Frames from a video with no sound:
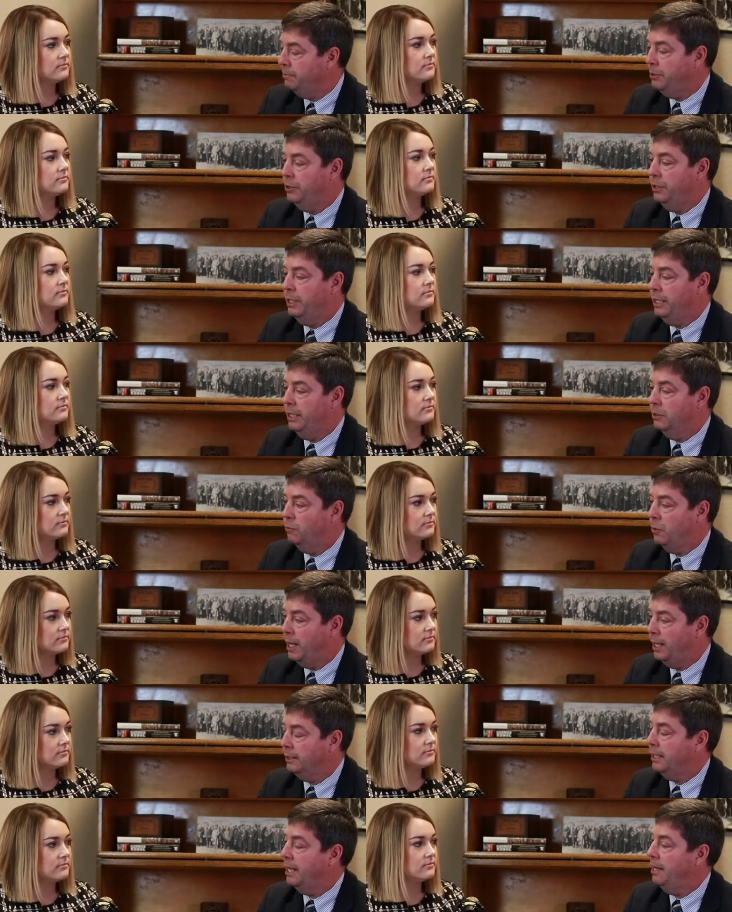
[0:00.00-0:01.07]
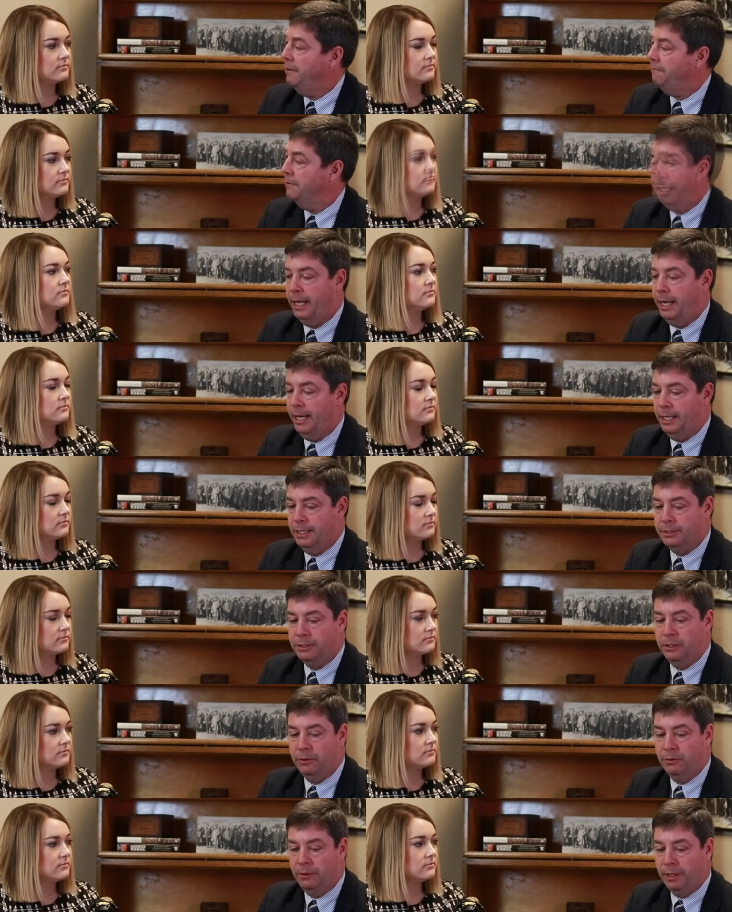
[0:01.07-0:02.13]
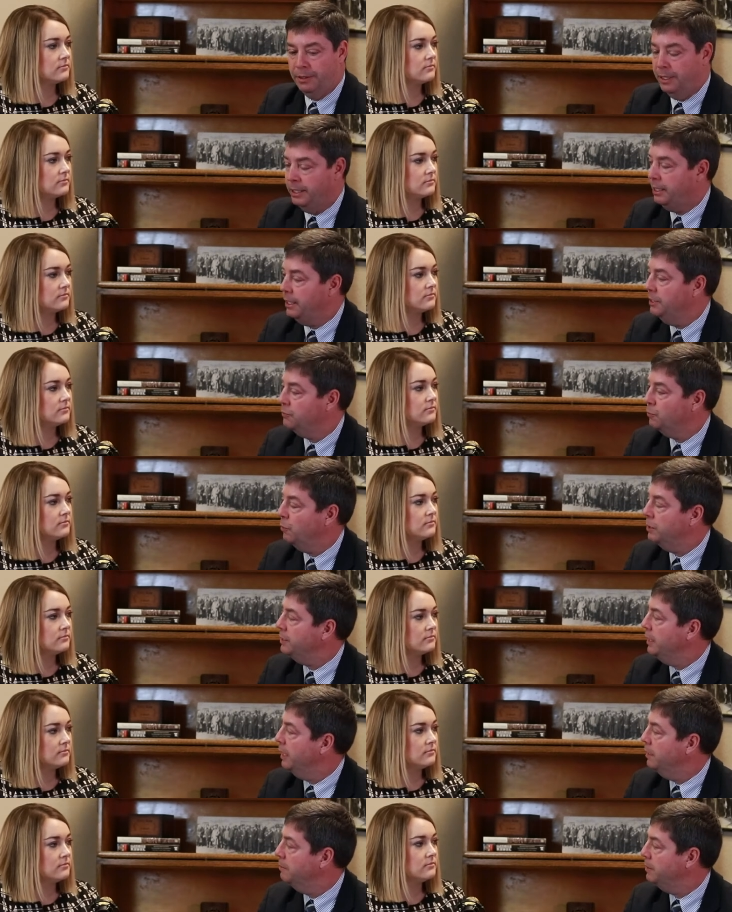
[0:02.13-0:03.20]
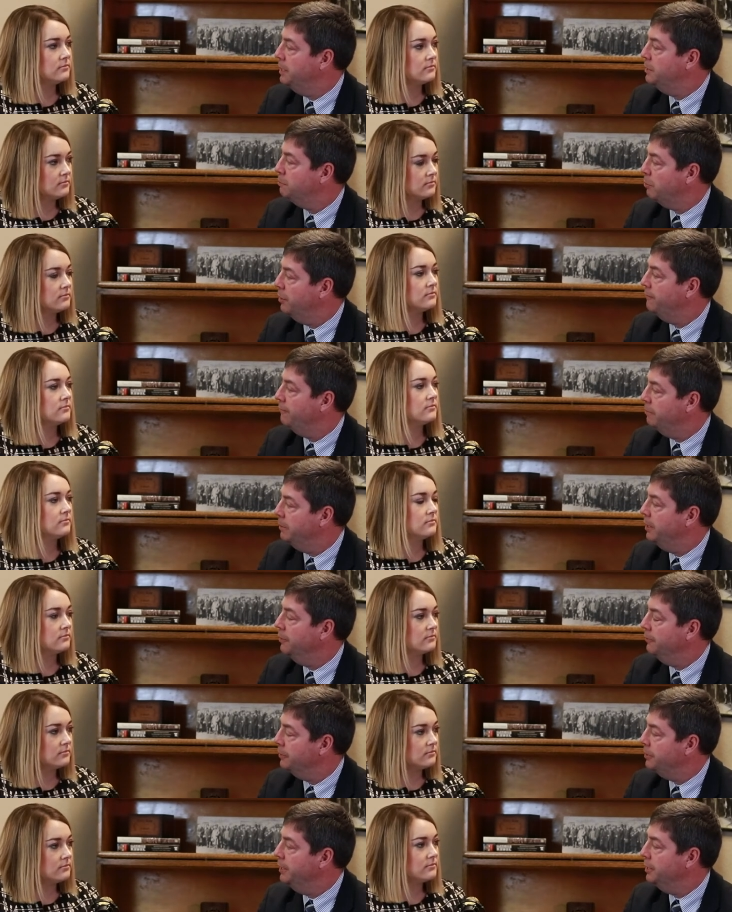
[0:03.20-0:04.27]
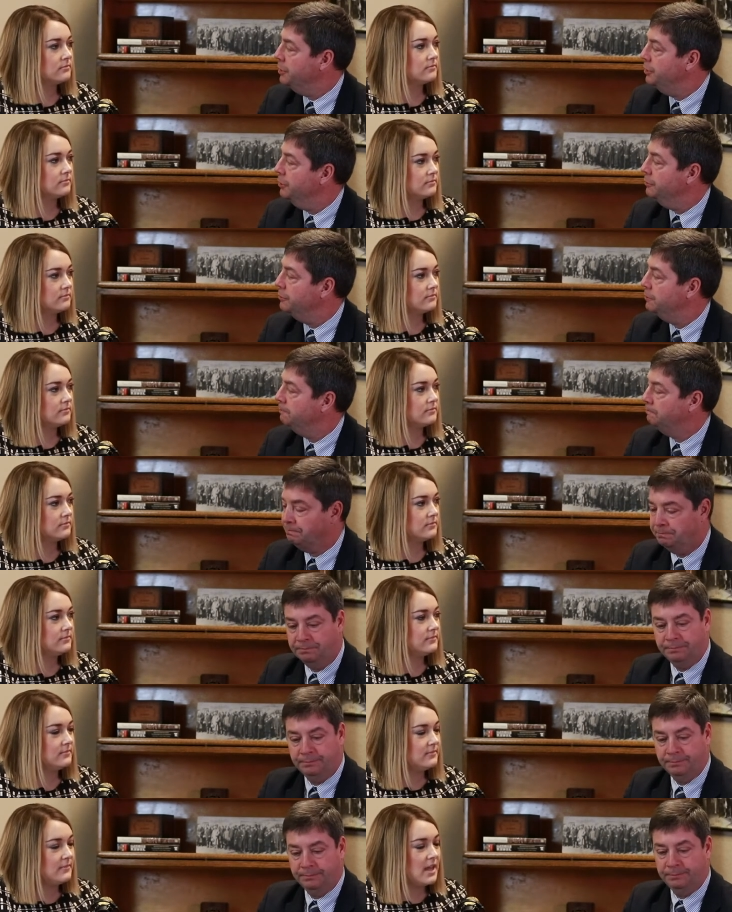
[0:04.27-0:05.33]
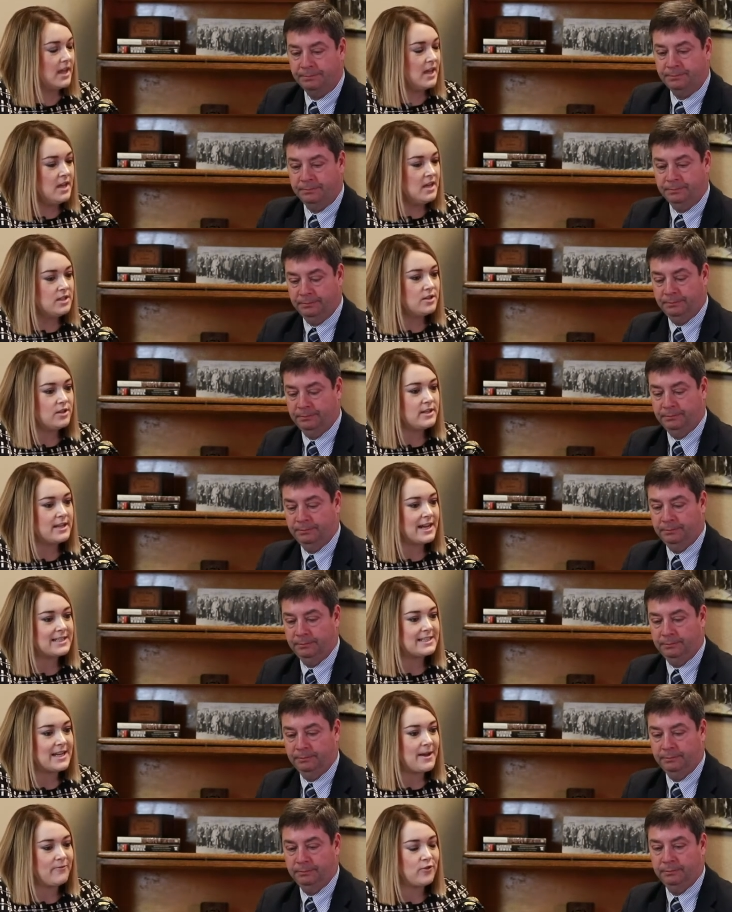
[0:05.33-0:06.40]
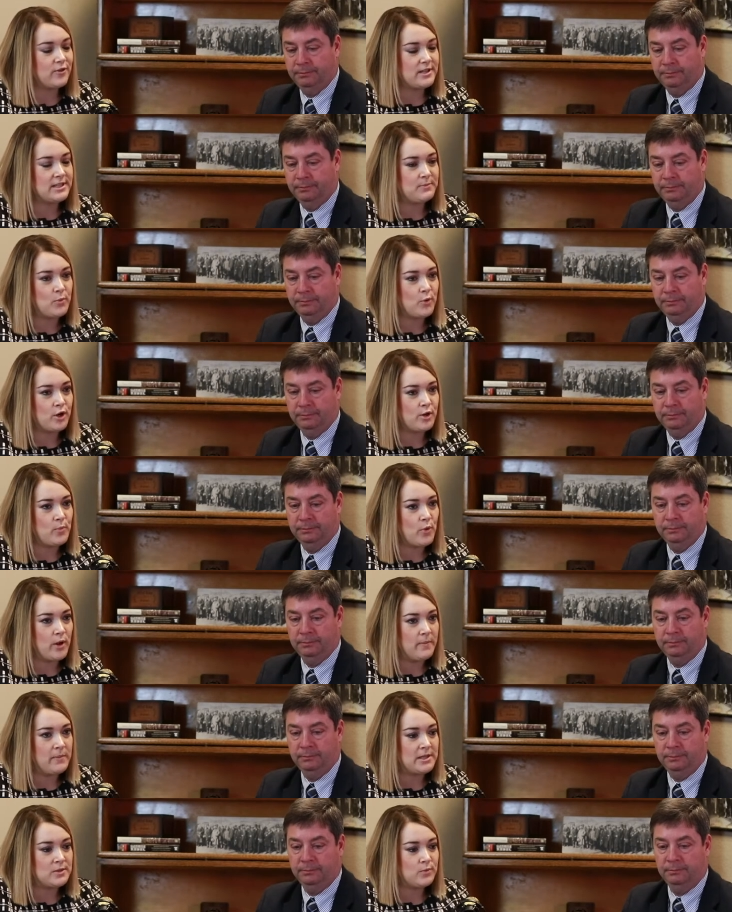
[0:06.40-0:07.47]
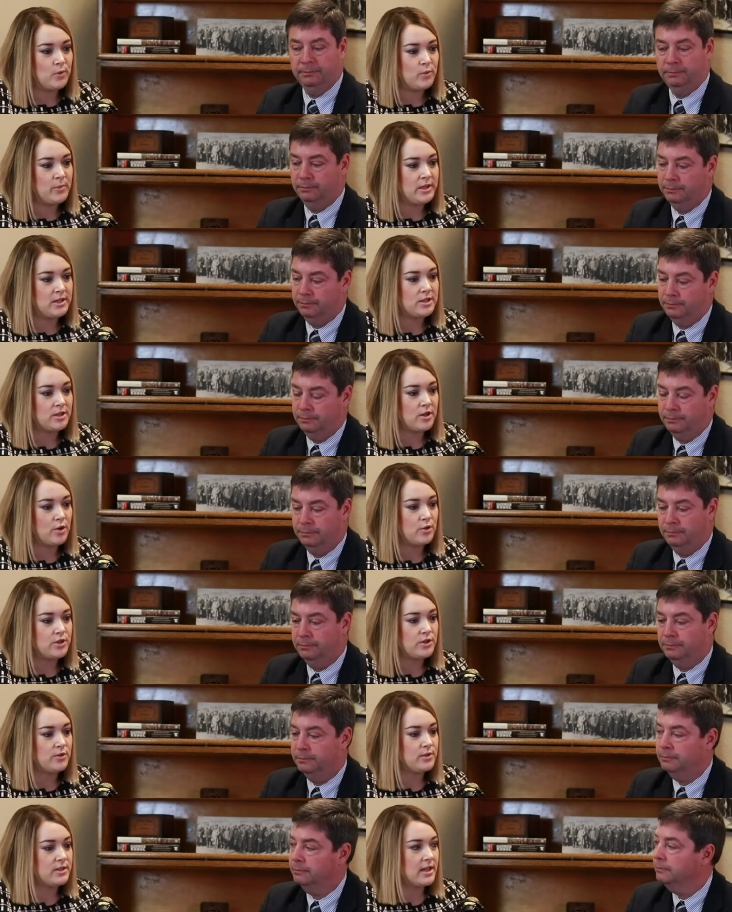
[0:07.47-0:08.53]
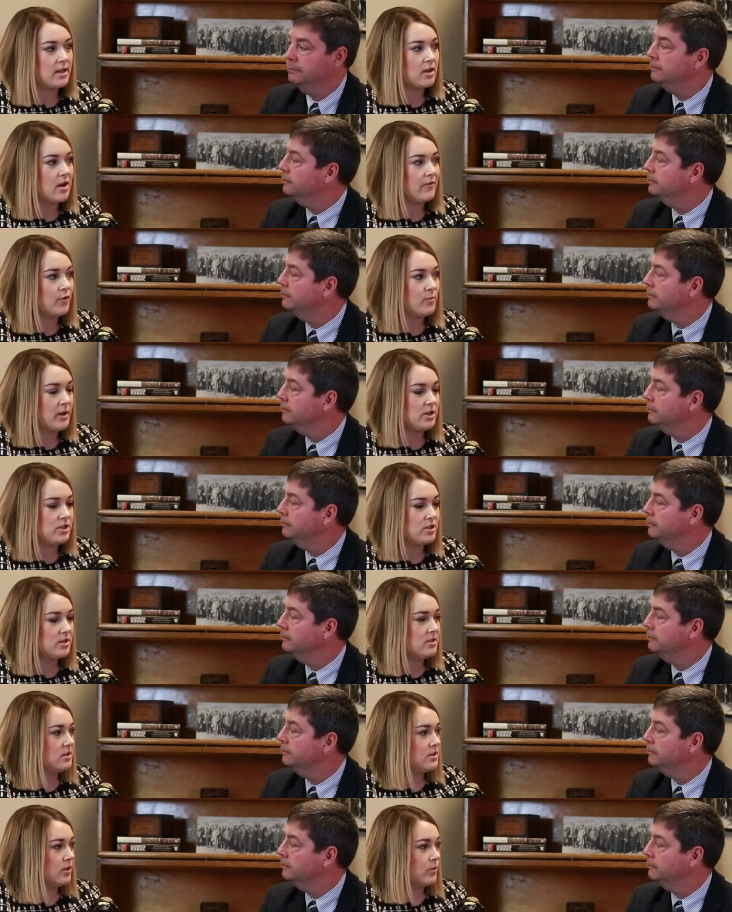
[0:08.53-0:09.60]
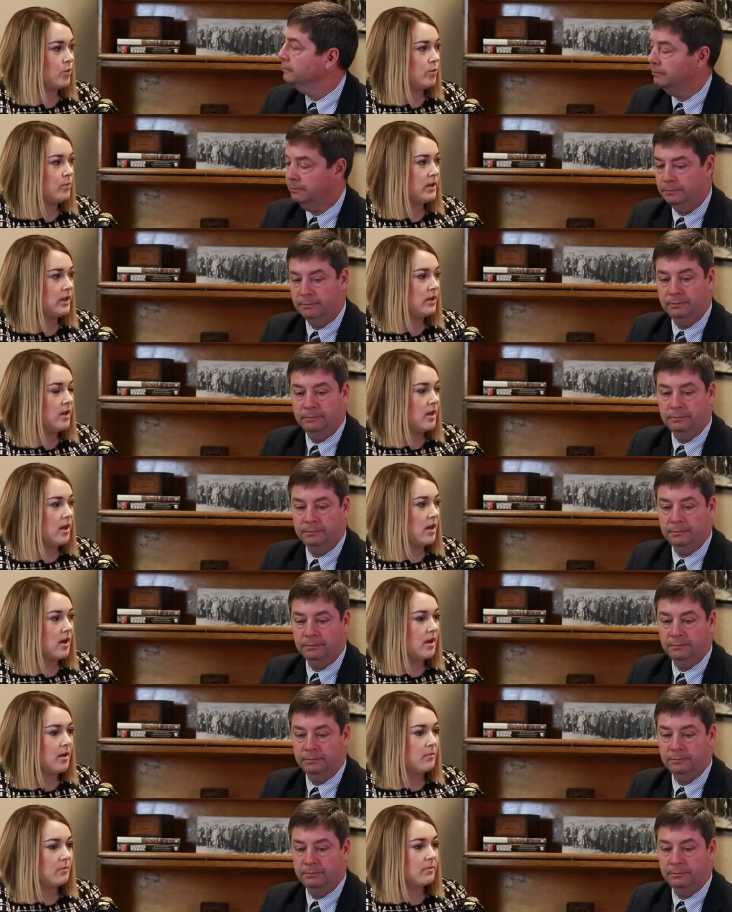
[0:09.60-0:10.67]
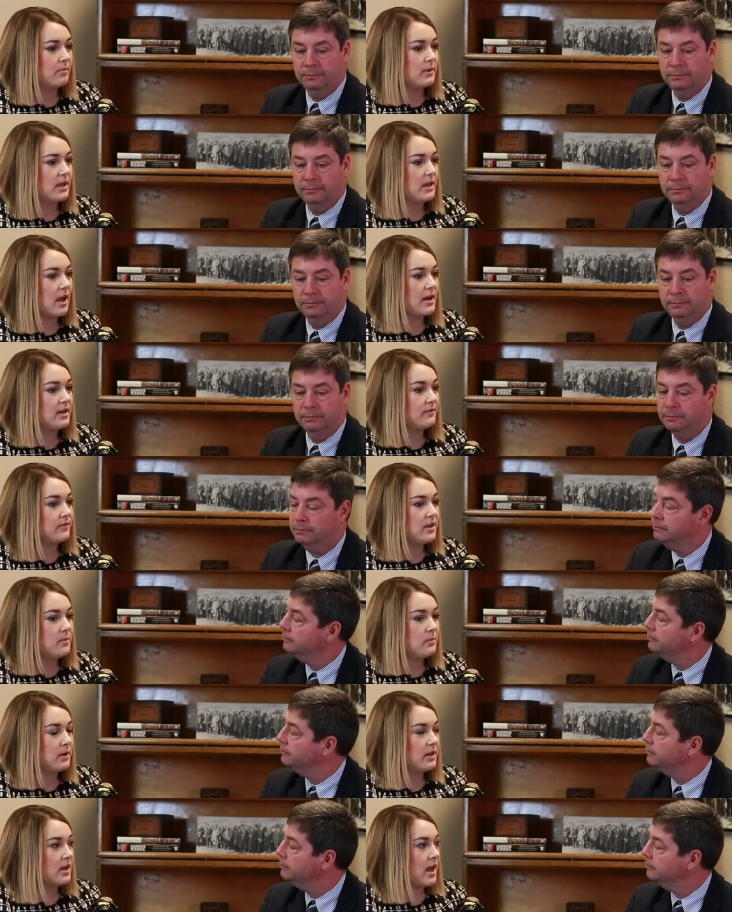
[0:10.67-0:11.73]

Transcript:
Speaker 1: community and wildlife. And so I think he's once again he's pretty familiar with the issues.
Speaker 2: So the next step for these board appointments will be to go to Senate confirmation. So we'll be um, kind of keeping